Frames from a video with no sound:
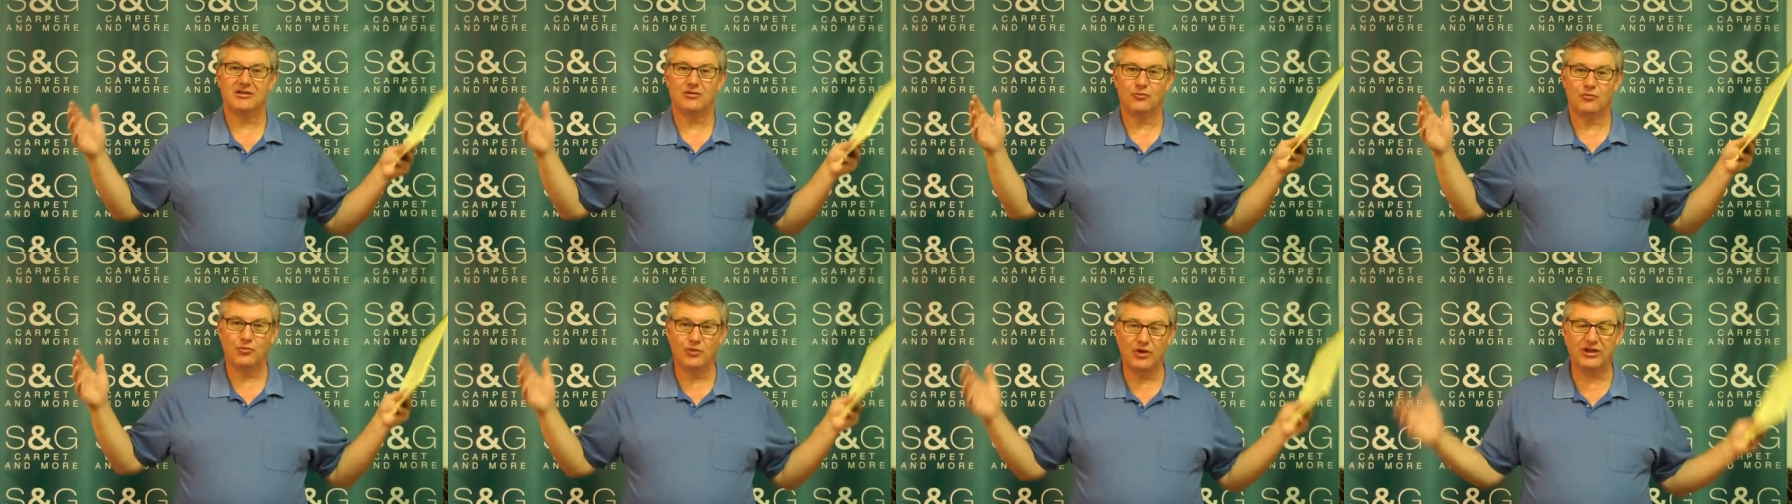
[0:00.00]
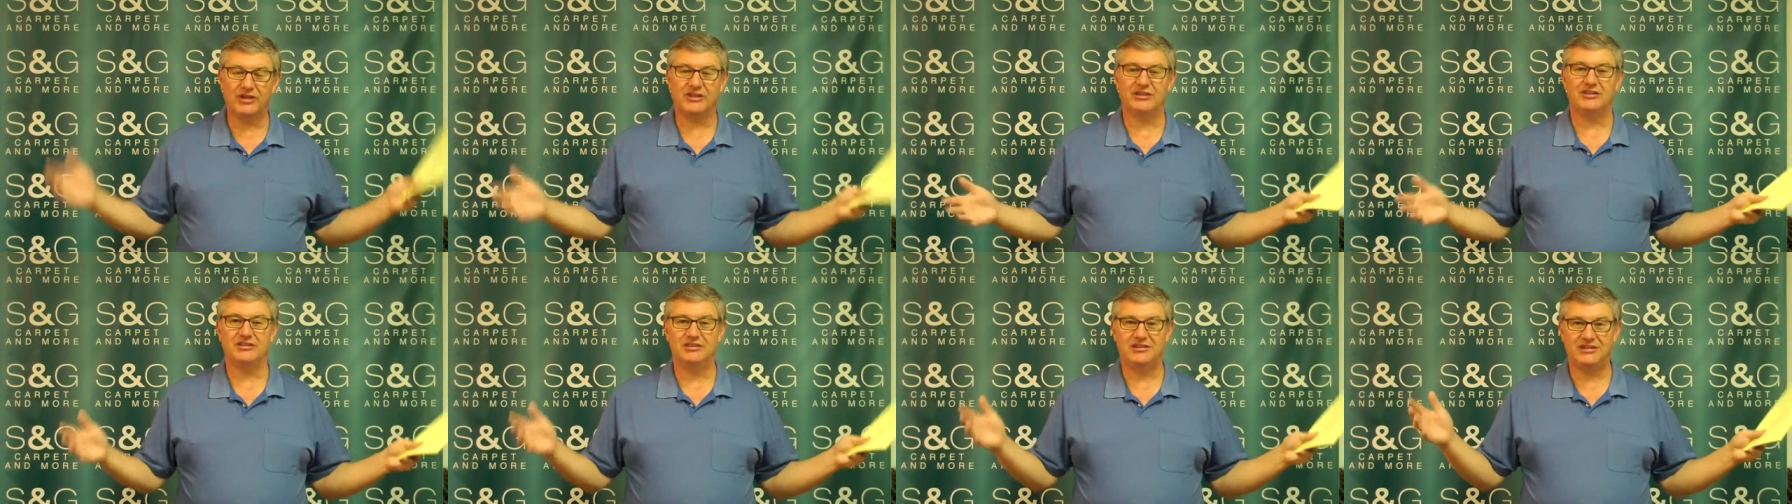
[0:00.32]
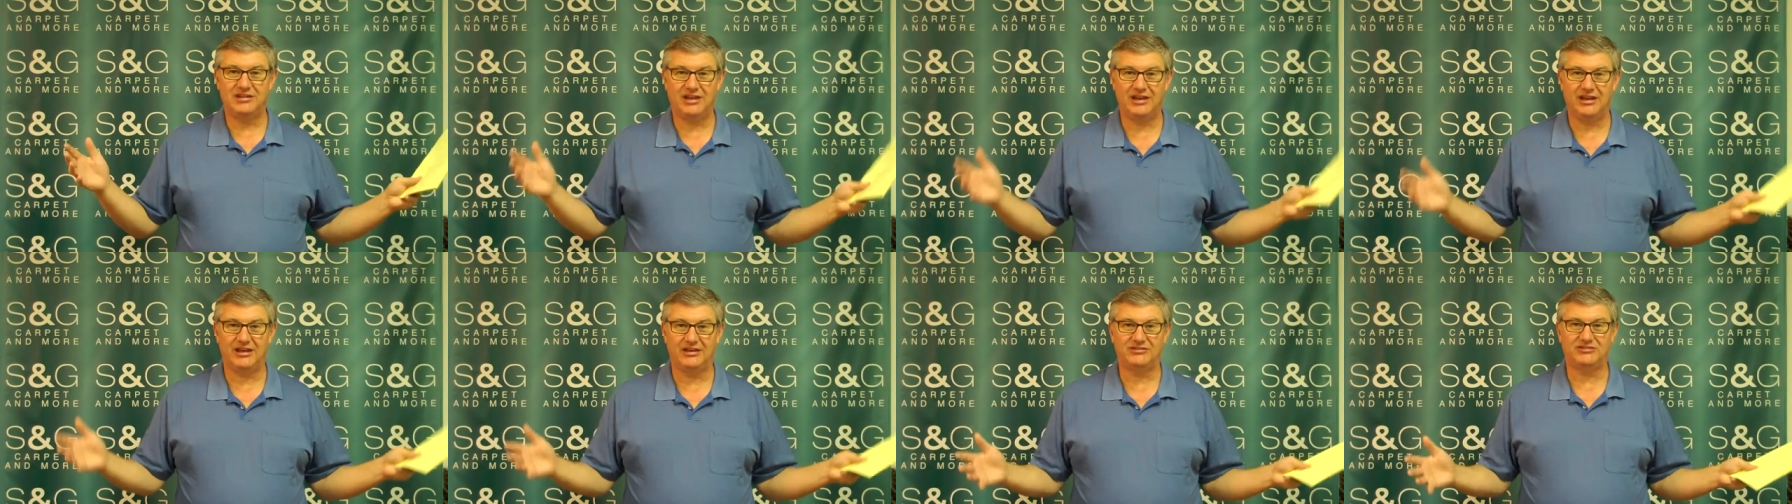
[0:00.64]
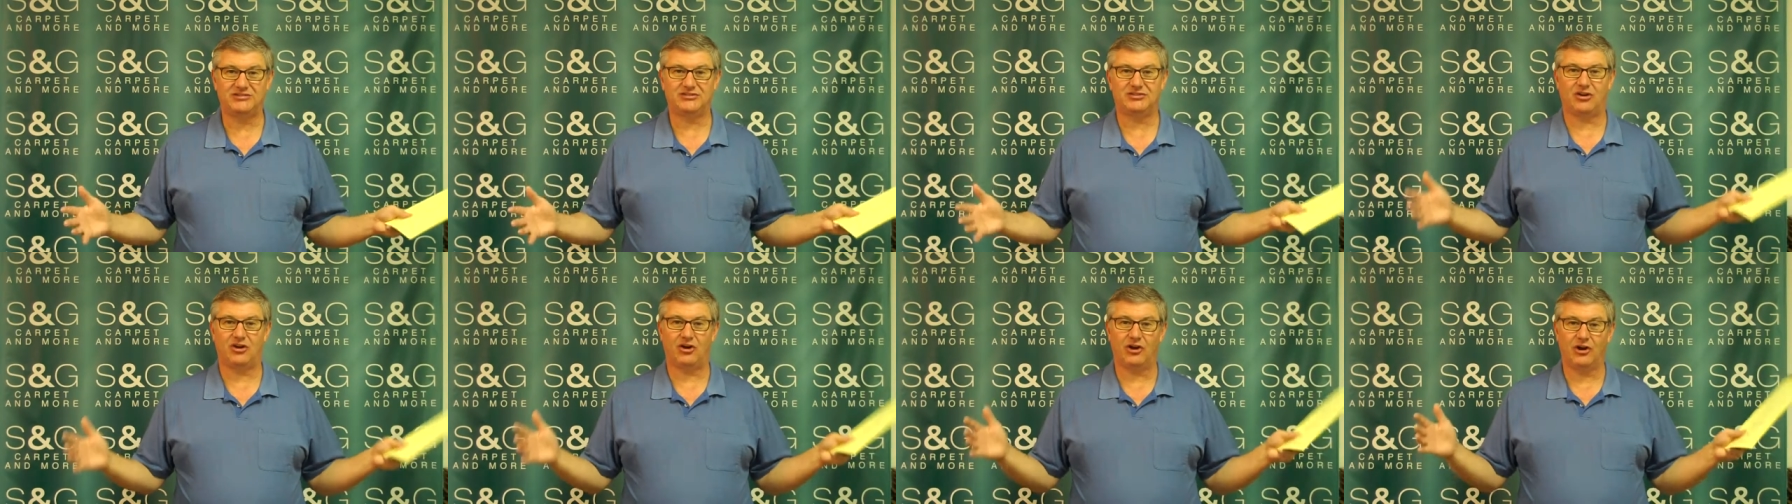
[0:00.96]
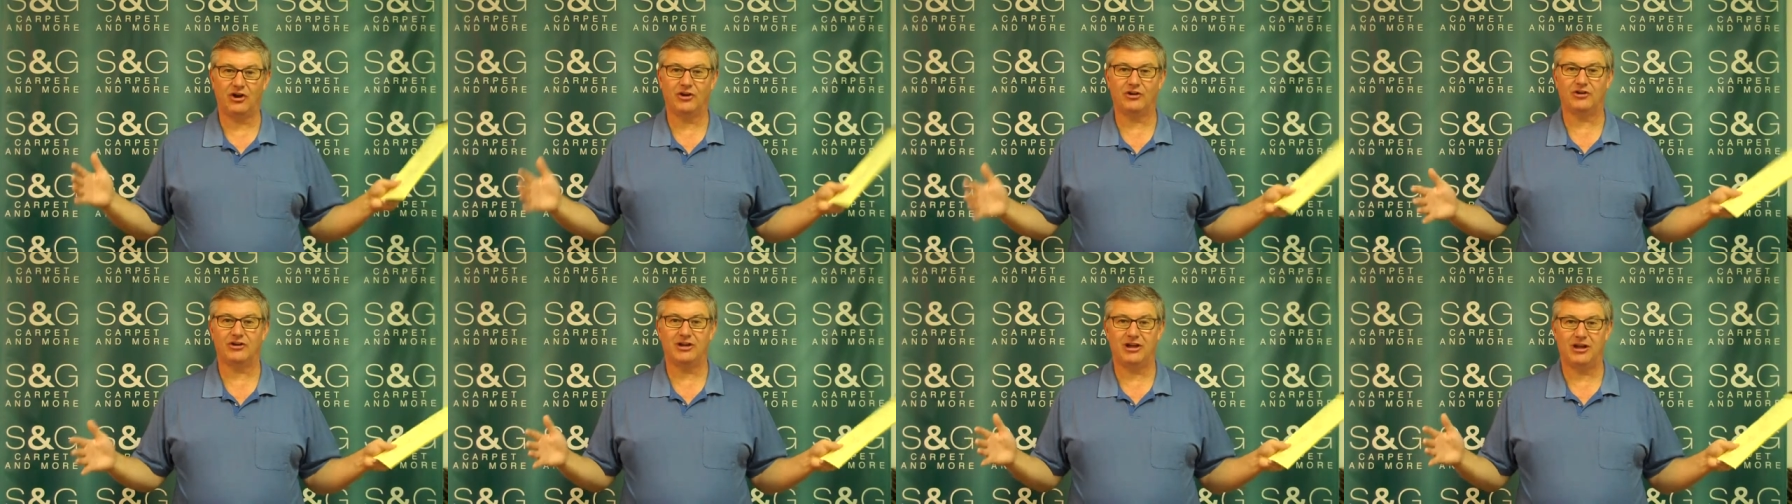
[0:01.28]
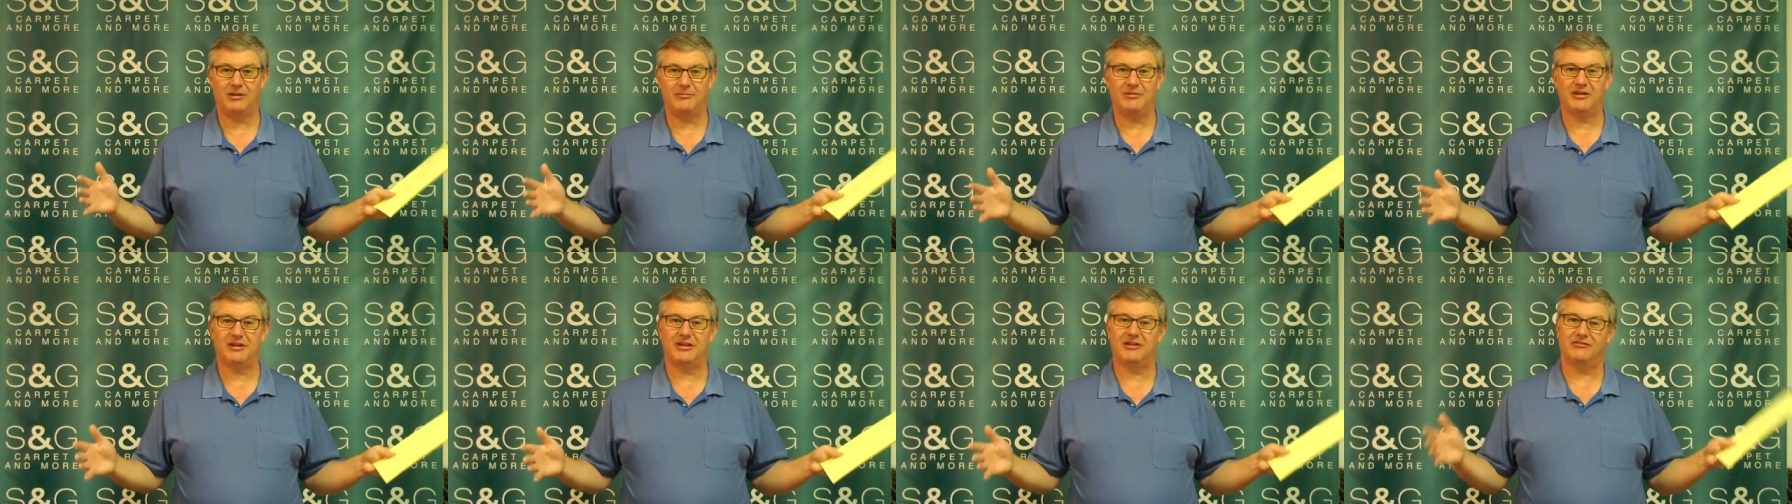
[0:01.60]
Written tests are
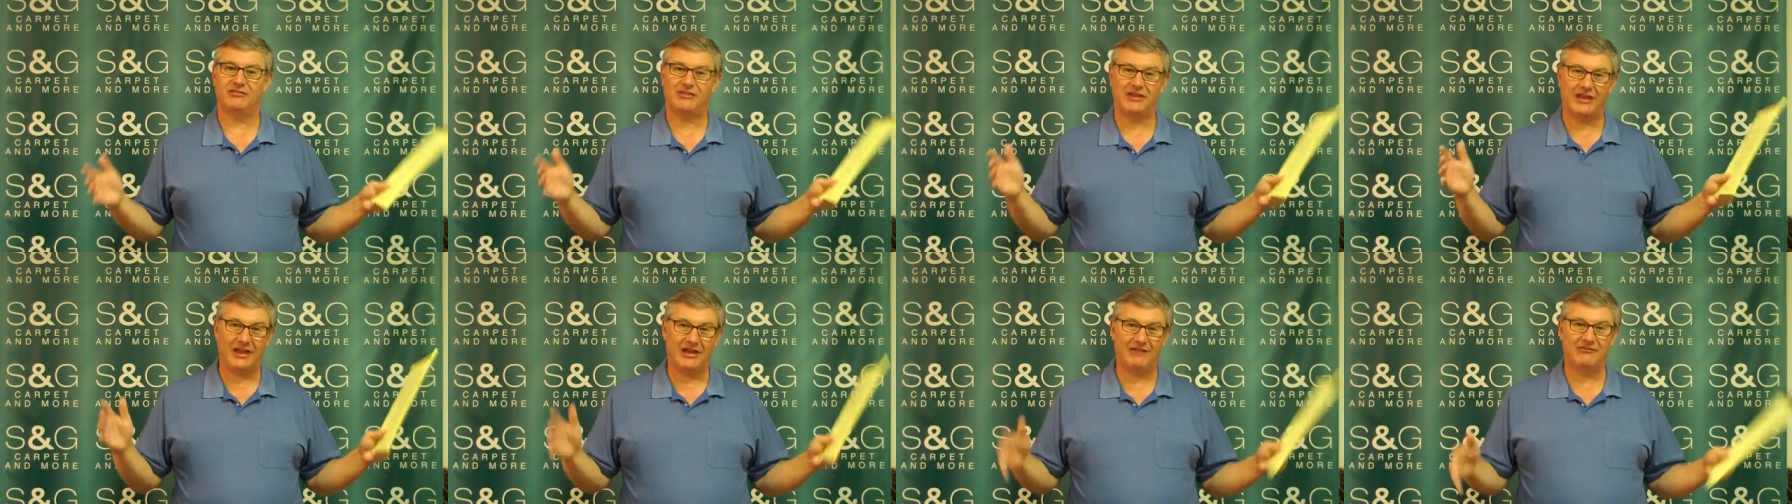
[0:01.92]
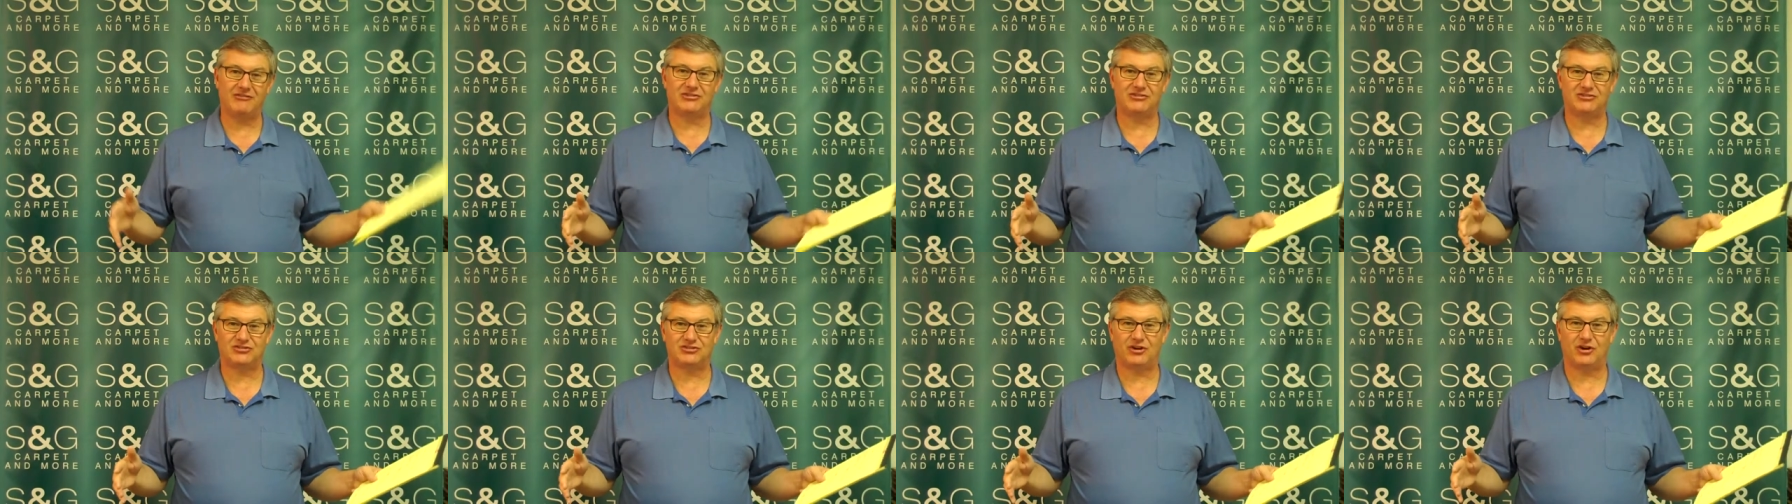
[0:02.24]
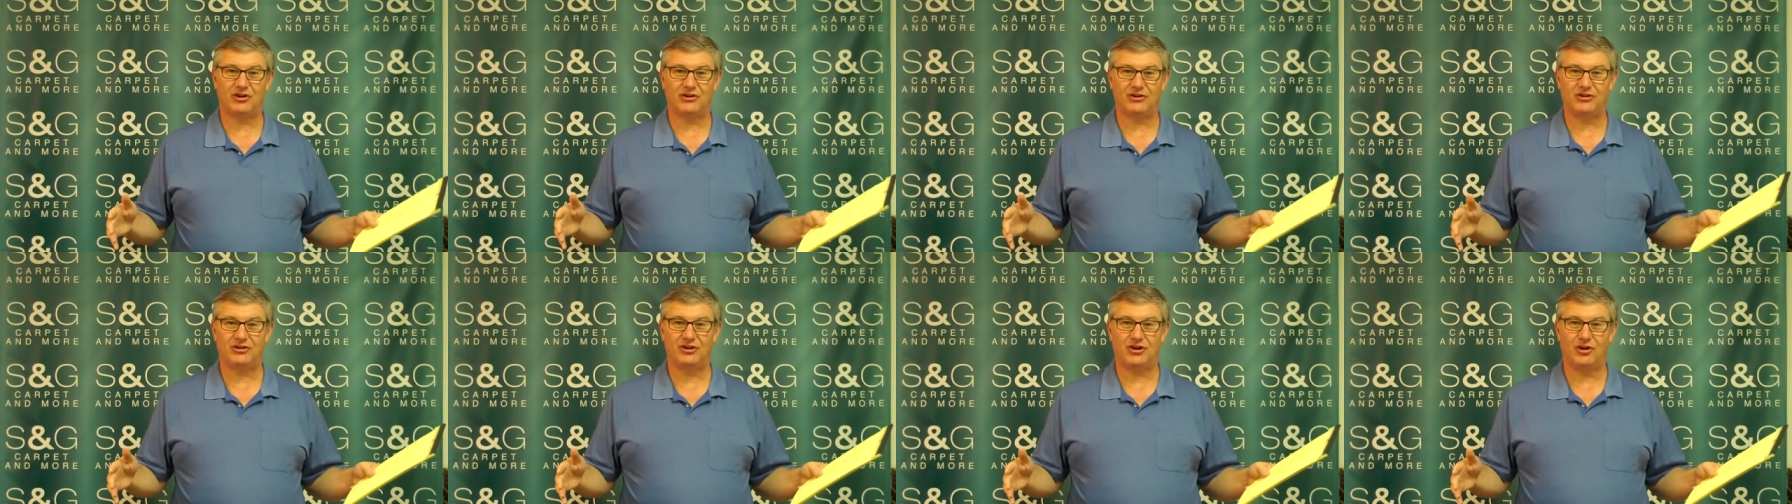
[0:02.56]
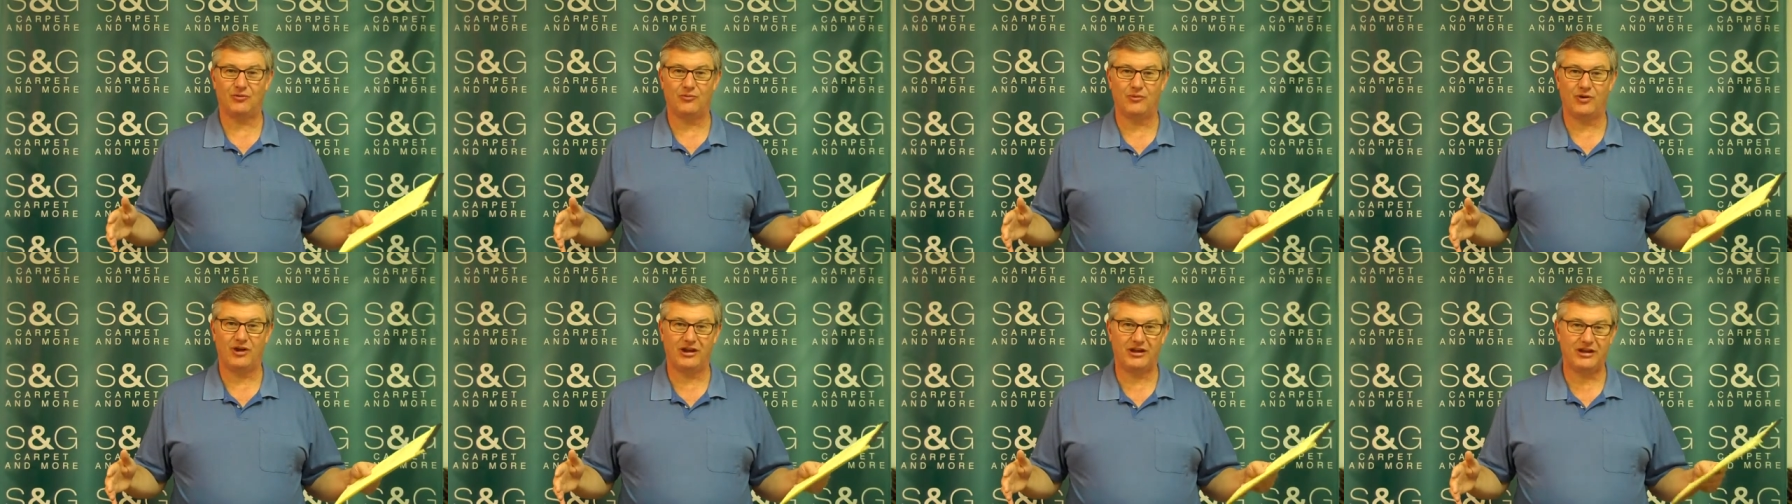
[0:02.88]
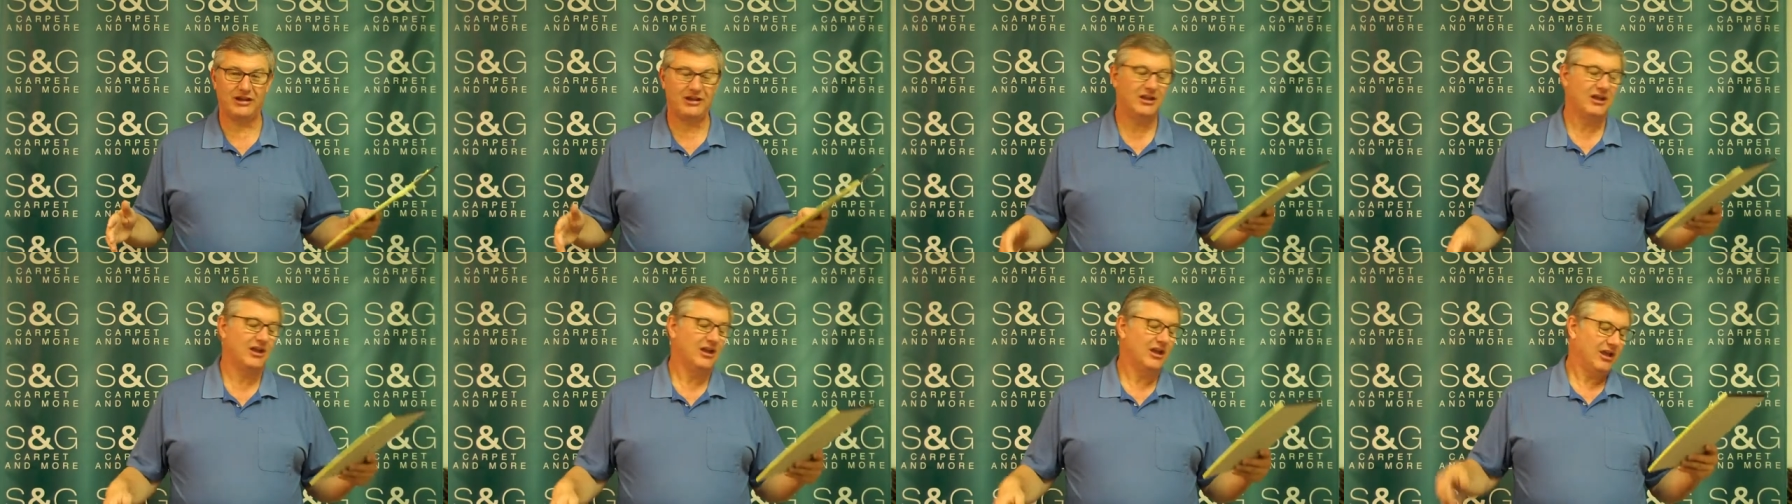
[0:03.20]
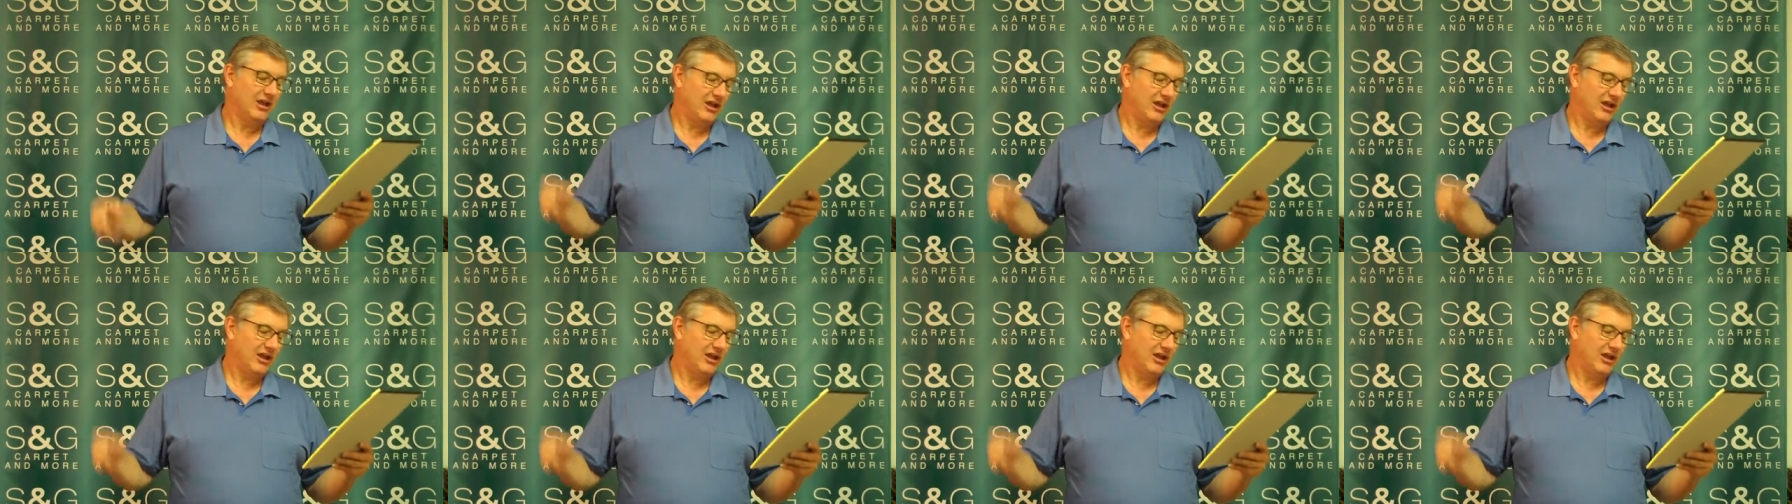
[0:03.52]
coming if they haven't started already,